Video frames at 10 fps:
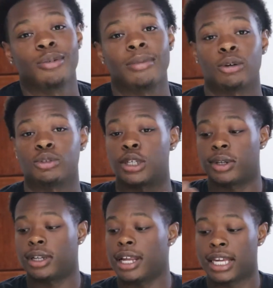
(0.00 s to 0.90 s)
I'm not going to tell
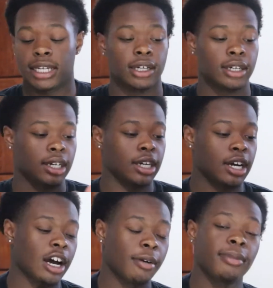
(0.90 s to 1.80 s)
you to like,
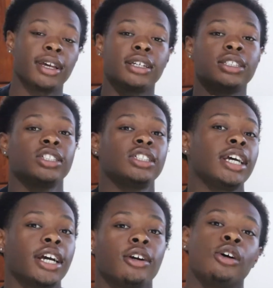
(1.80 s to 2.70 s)
comment,
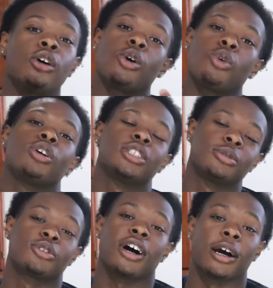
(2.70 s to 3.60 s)
share, or
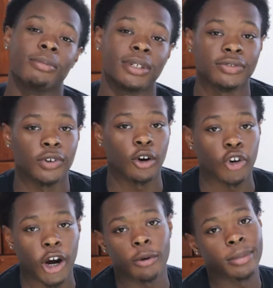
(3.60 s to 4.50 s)
subscribe because if y'all
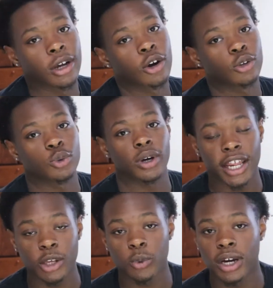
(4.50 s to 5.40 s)
rock with me, y'all going to do it
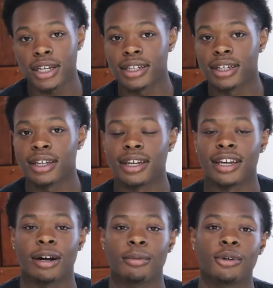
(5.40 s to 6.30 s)
anyway.
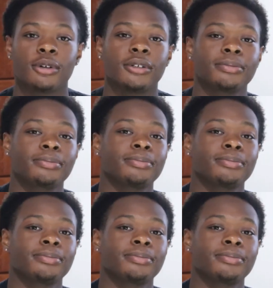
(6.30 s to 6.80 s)
And I'm going.